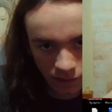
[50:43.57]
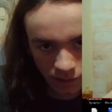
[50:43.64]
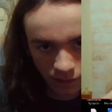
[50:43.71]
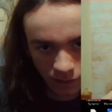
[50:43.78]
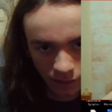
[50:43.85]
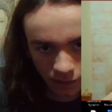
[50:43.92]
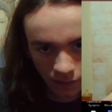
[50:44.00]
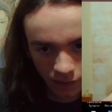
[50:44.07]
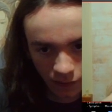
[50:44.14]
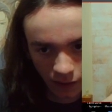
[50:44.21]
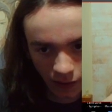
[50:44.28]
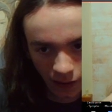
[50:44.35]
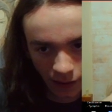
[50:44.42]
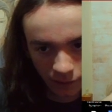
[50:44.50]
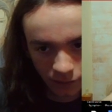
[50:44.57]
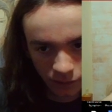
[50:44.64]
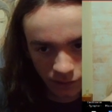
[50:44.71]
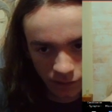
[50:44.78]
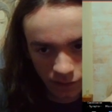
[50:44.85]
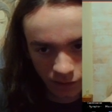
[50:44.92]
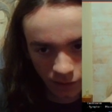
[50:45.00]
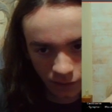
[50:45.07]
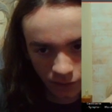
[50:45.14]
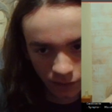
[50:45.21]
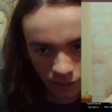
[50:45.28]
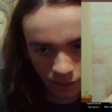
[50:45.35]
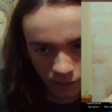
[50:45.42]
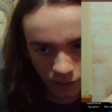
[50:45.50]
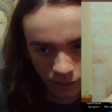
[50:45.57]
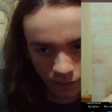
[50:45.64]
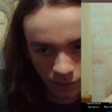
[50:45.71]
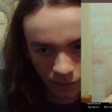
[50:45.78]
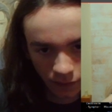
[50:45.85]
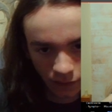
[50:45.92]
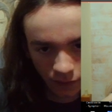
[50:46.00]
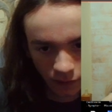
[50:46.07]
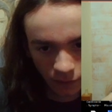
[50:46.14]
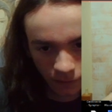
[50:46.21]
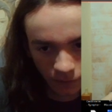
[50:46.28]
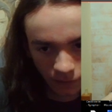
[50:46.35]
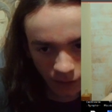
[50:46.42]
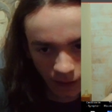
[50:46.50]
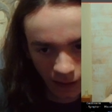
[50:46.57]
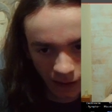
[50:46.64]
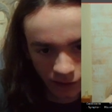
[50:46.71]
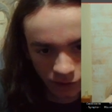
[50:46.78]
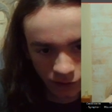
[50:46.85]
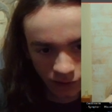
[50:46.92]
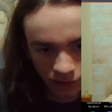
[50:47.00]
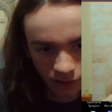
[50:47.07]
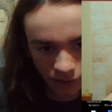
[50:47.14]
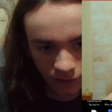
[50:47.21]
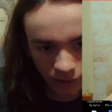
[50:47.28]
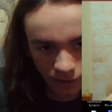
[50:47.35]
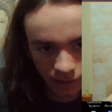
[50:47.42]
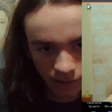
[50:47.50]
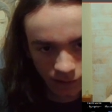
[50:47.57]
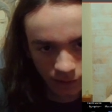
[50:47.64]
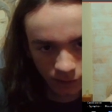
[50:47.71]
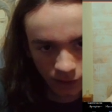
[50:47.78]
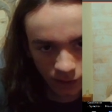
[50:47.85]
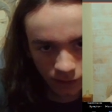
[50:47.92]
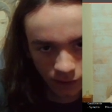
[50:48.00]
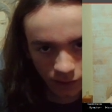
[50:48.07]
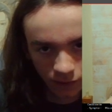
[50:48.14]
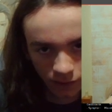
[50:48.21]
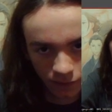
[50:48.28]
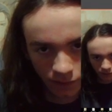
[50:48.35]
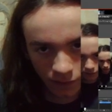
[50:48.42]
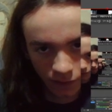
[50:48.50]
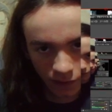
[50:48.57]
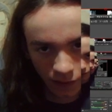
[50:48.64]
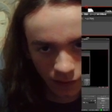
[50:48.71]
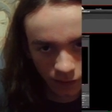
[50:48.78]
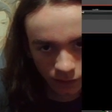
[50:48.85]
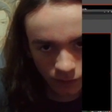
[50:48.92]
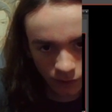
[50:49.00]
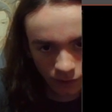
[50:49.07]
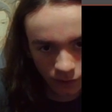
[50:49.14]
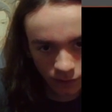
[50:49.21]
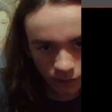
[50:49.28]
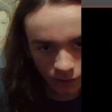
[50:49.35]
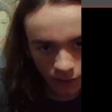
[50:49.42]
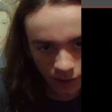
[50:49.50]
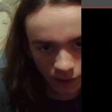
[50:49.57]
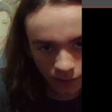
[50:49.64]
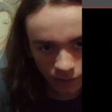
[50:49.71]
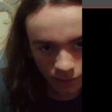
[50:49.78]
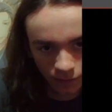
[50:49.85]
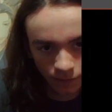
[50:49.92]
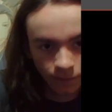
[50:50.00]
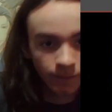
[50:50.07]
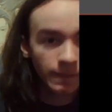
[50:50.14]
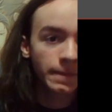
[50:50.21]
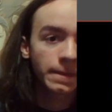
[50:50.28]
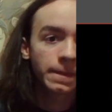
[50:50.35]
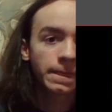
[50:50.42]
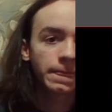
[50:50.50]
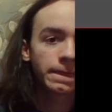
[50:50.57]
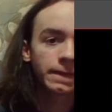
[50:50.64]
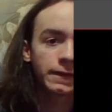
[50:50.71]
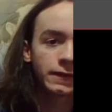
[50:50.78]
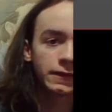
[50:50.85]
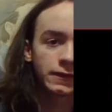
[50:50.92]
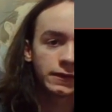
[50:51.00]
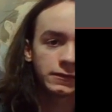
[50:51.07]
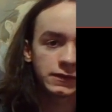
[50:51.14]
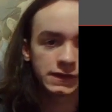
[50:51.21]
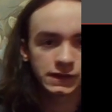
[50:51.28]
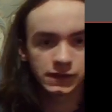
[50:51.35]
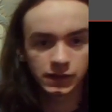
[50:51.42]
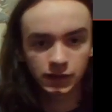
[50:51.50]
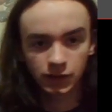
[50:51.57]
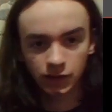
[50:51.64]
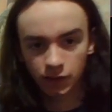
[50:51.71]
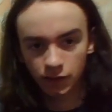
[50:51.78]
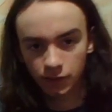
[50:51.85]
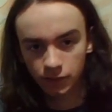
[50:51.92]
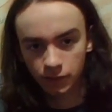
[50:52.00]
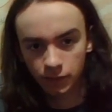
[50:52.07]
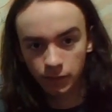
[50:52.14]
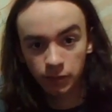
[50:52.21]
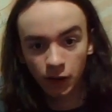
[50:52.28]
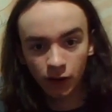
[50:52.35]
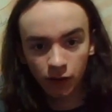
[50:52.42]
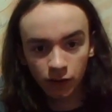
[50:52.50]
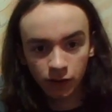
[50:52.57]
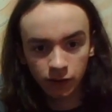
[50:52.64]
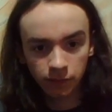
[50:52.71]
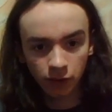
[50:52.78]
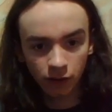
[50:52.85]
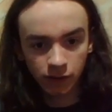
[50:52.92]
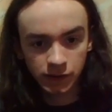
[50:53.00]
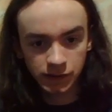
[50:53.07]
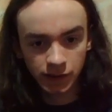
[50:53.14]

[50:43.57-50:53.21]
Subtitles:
I have to install Flash on this computer. I don't want to do that. Let me see here. Pong is actually...